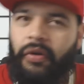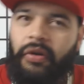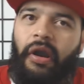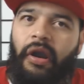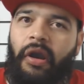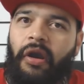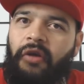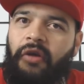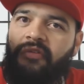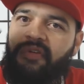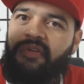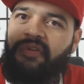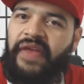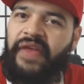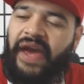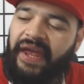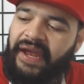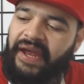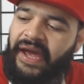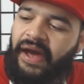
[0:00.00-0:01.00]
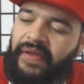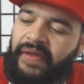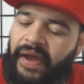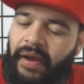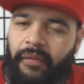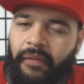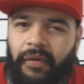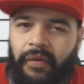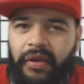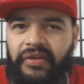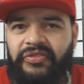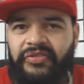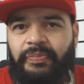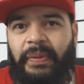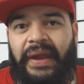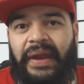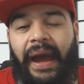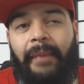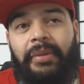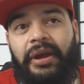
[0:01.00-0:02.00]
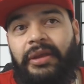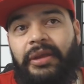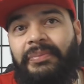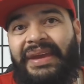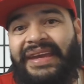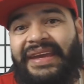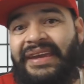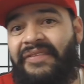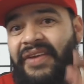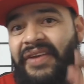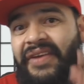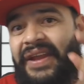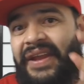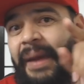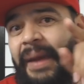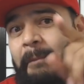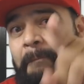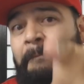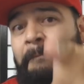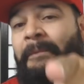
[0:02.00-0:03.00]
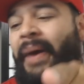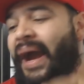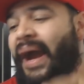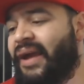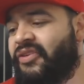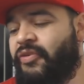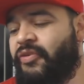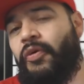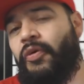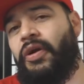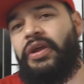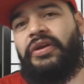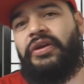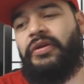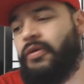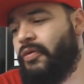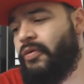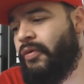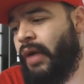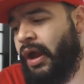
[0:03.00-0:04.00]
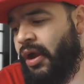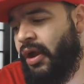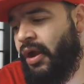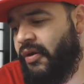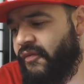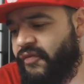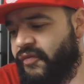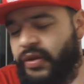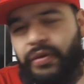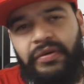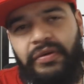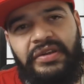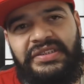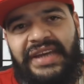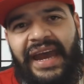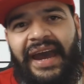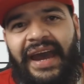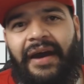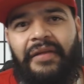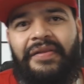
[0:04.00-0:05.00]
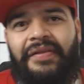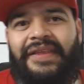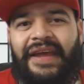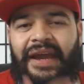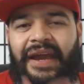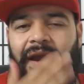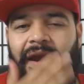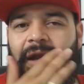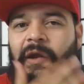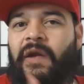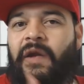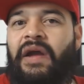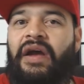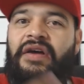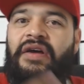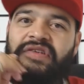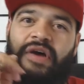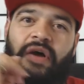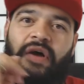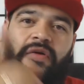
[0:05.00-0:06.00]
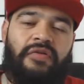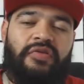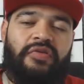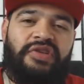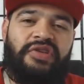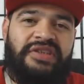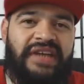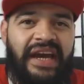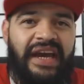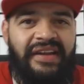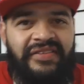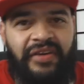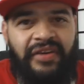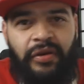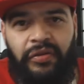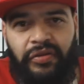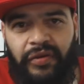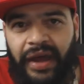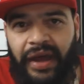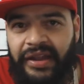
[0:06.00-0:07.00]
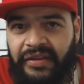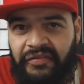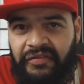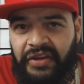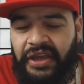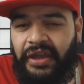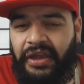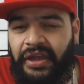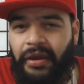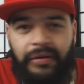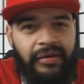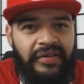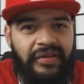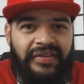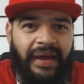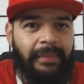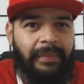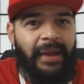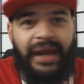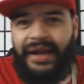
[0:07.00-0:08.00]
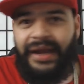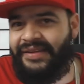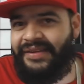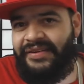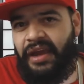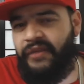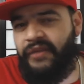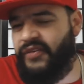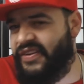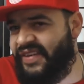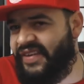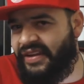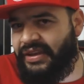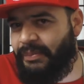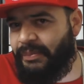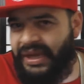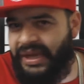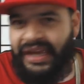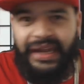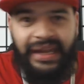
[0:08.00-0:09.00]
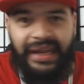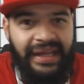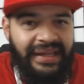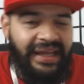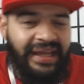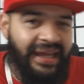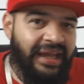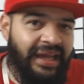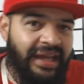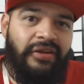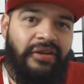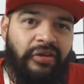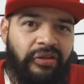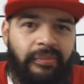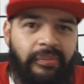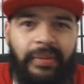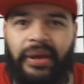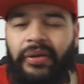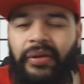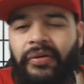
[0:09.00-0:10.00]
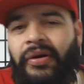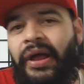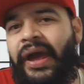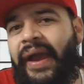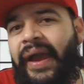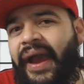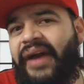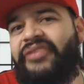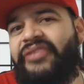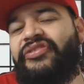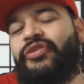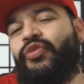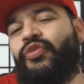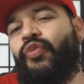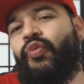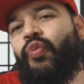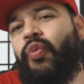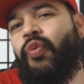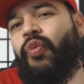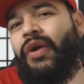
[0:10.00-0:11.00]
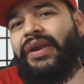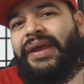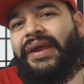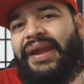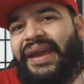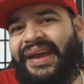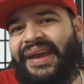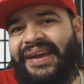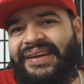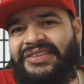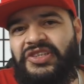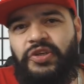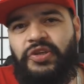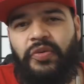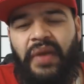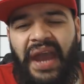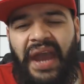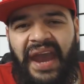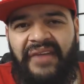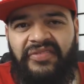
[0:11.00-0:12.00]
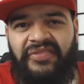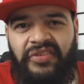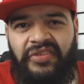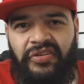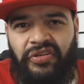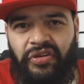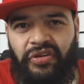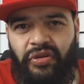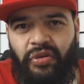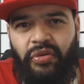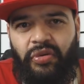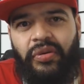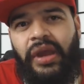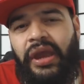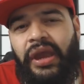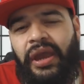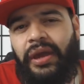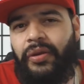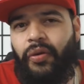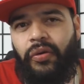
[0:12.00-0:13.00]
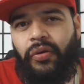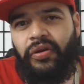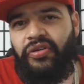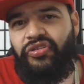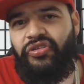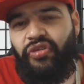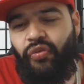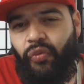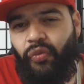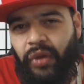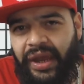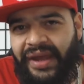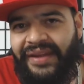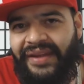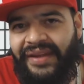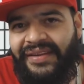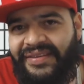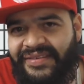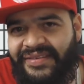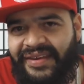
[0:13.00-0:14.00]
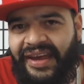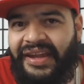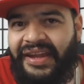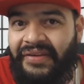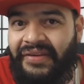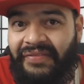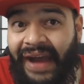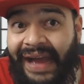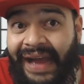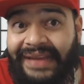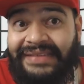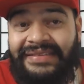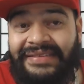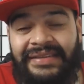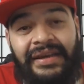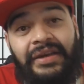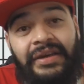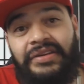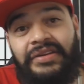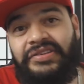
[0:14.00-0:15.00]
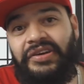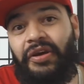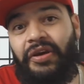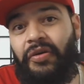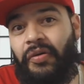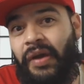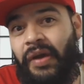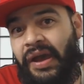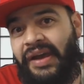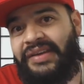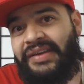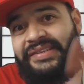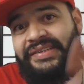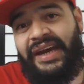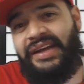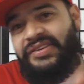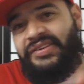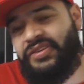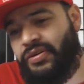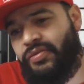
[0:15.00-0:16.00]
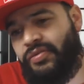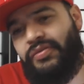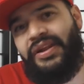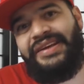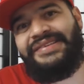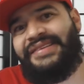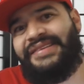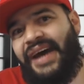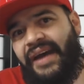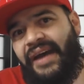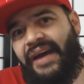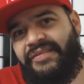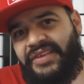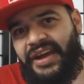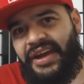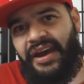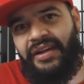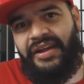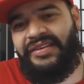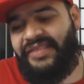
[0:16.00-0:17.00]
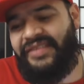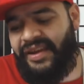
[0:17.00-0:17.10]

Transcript: We'll go over that and how that works, but I'm going to be giving that back to one of you viewers out there. So stay tuned throughout the video, because I'm not going to tell you if it's at the beginning, the end, or the middle as to what it is you have to do in order to win said device. So stay tuned. Let's dive down.